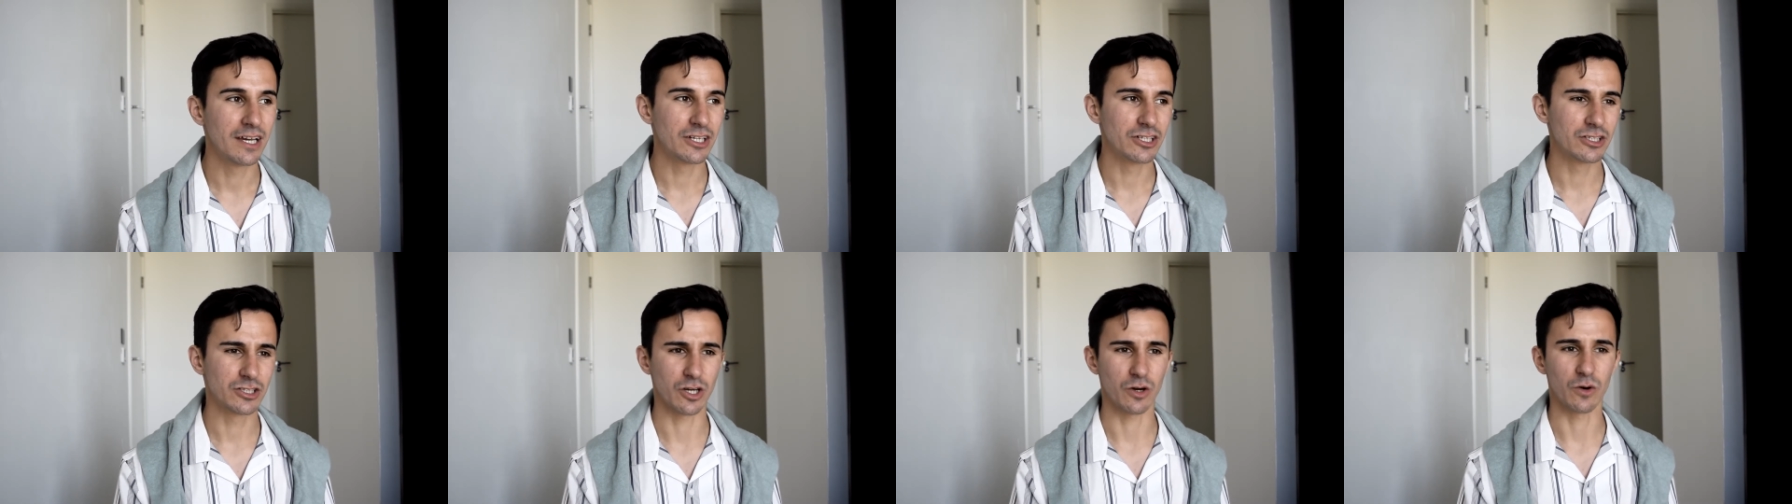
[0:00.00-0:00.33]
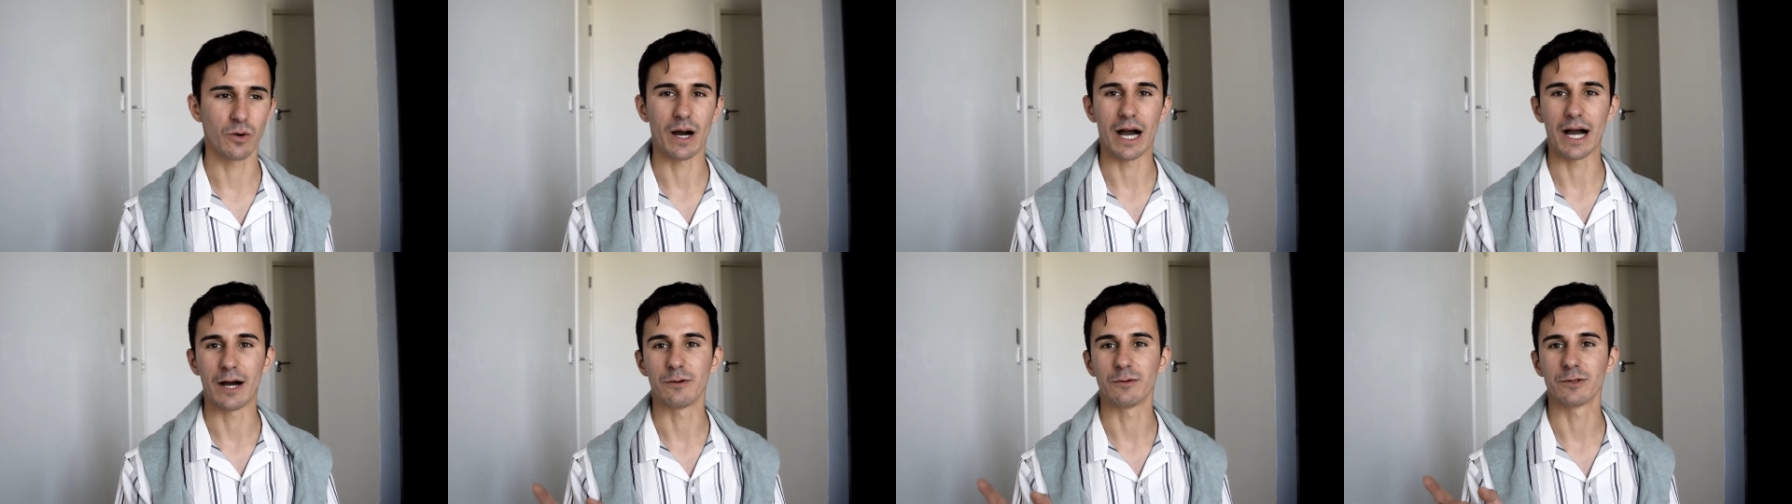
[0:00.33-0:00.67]

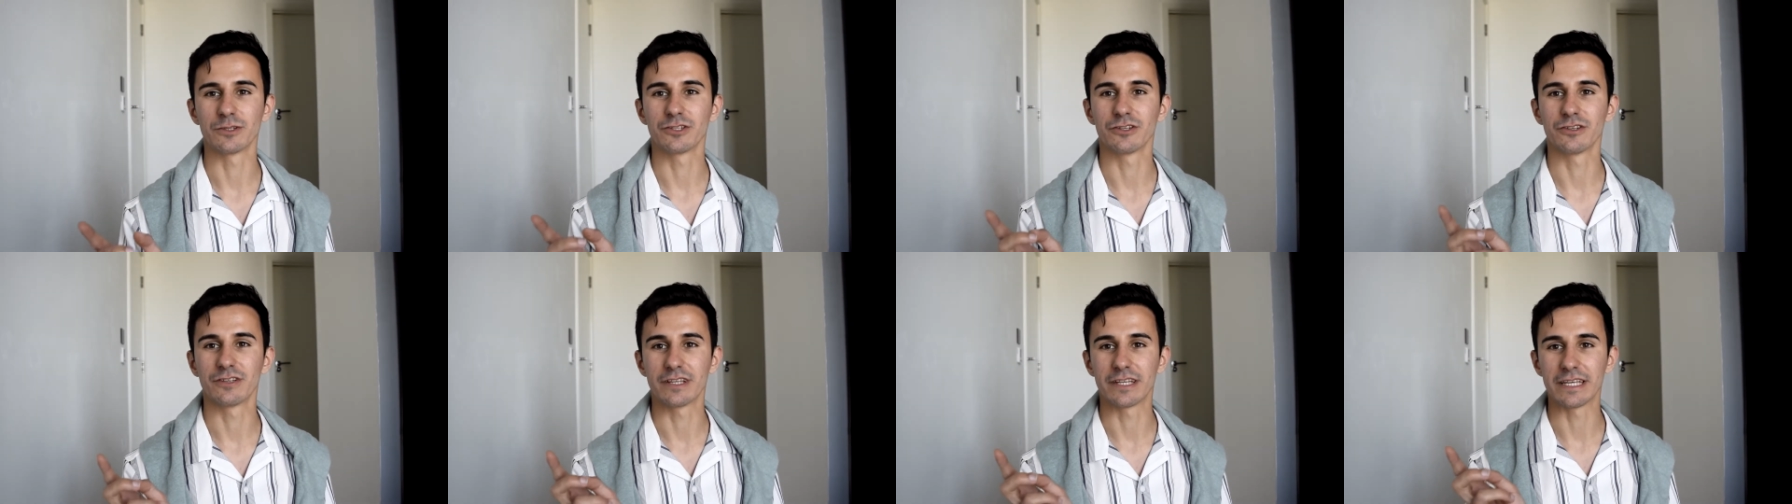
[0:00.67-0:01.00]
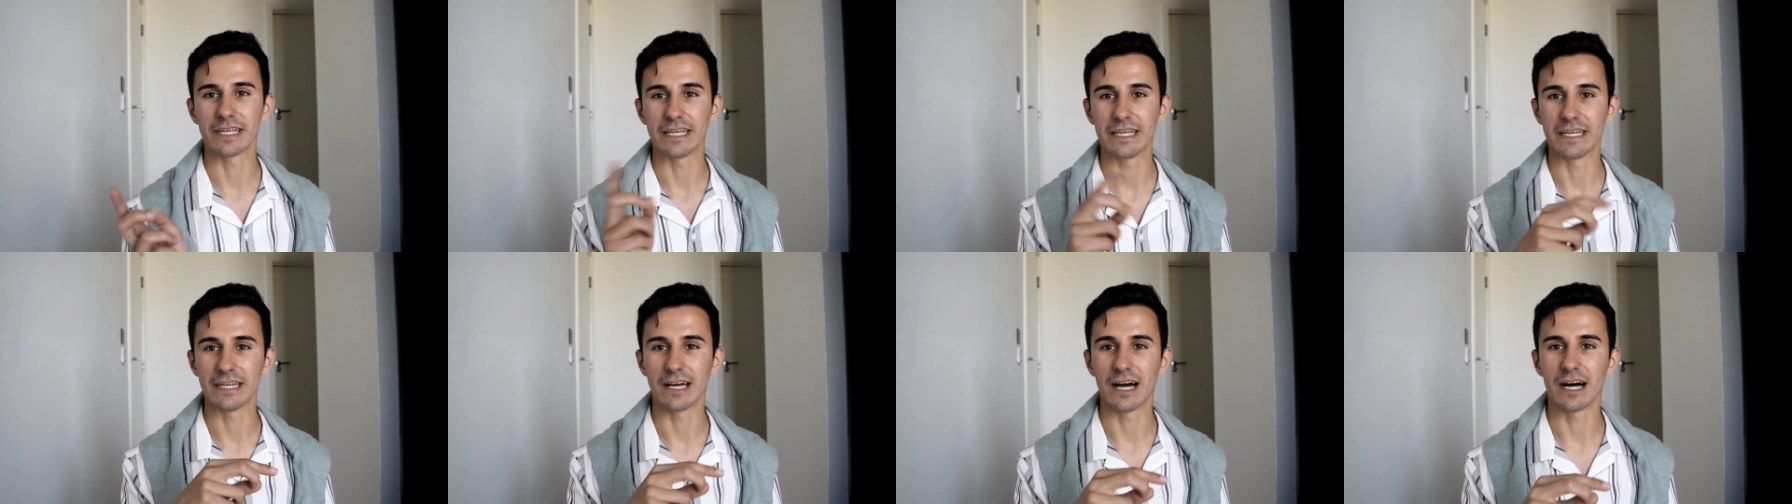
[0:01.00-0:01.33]
So I was on
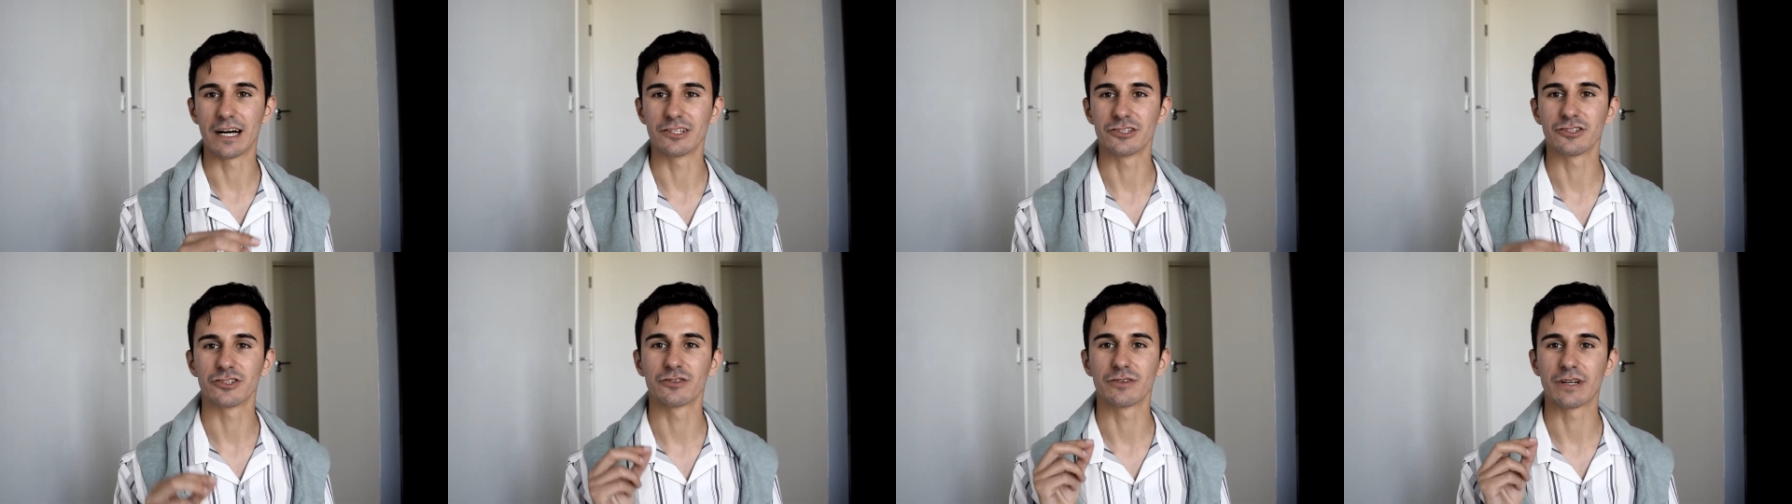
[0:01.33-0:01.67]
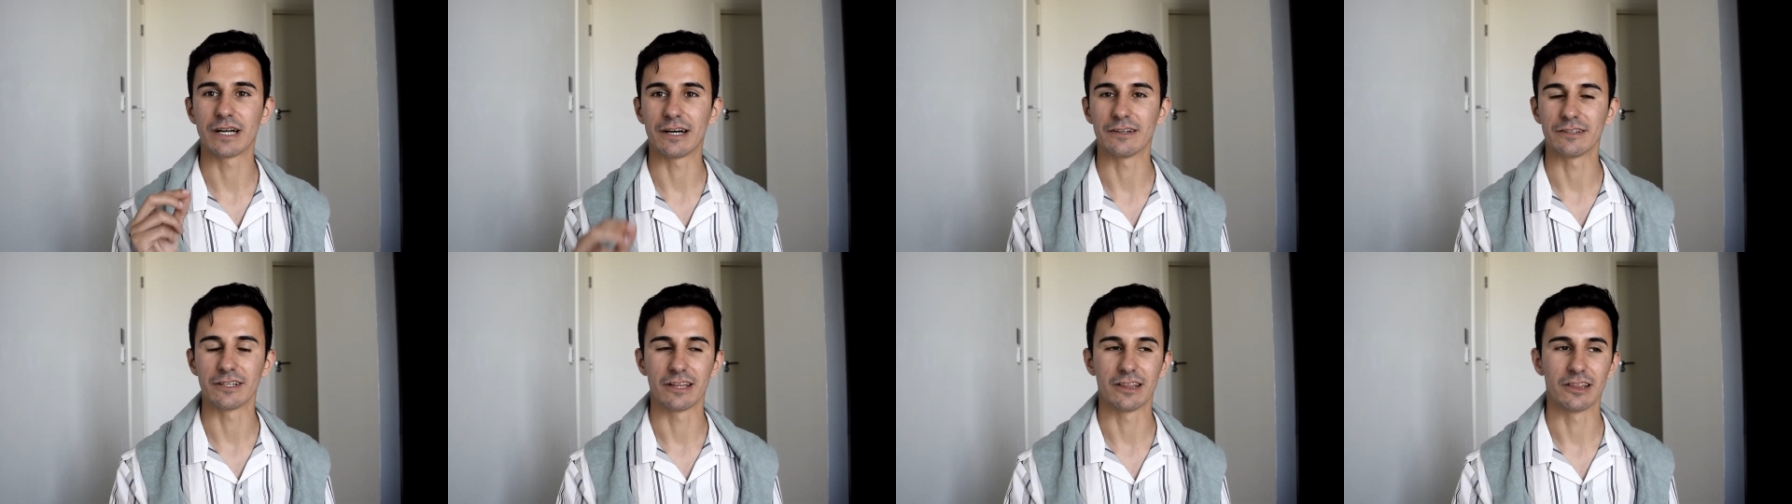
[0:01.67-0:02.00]
the
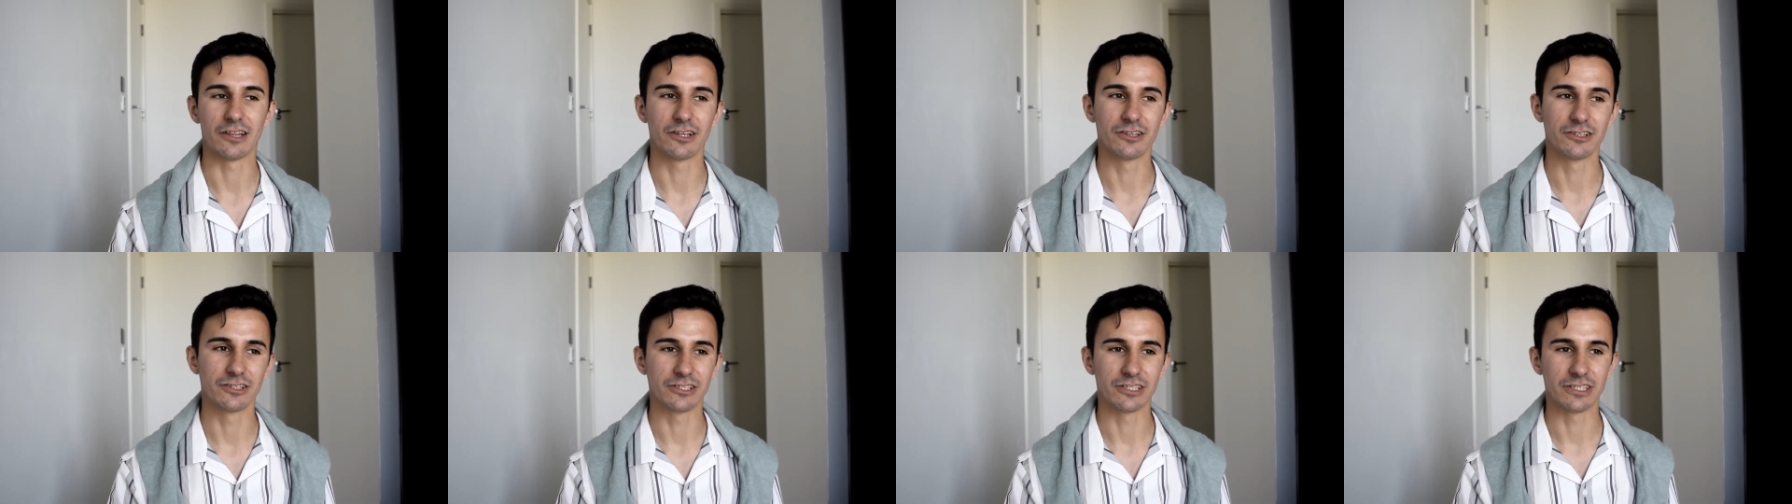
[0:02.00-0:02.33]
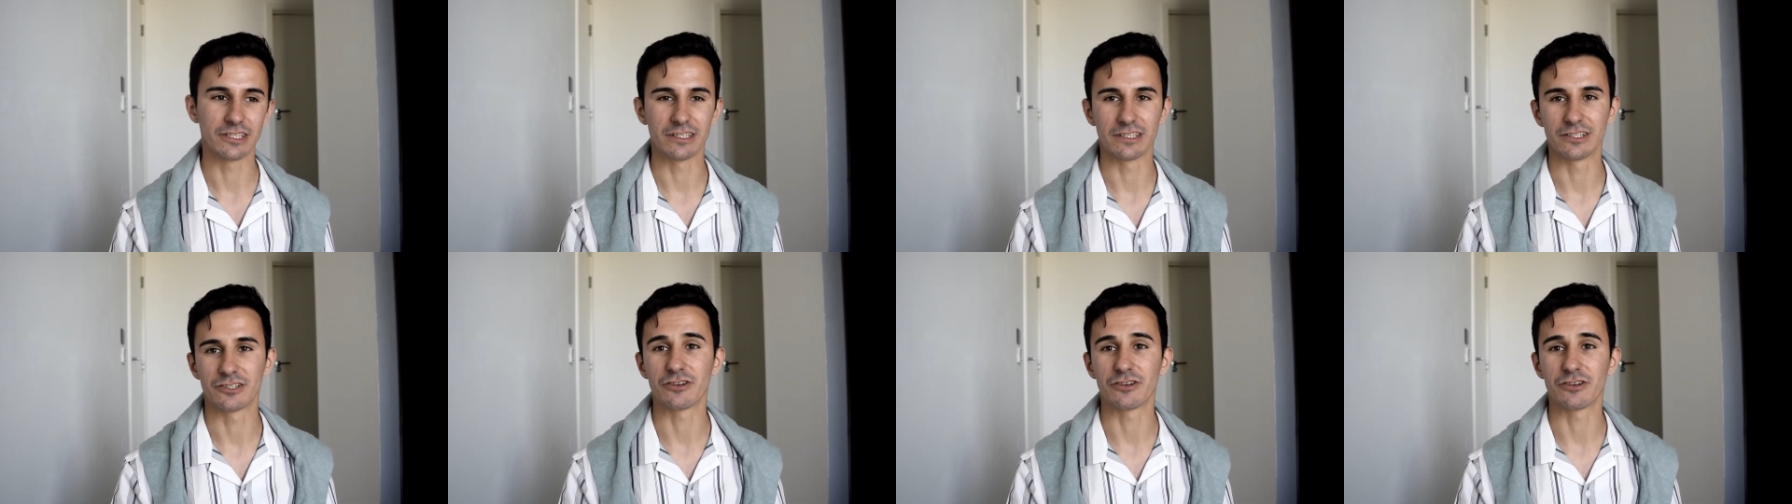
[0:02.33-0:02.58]
underground in London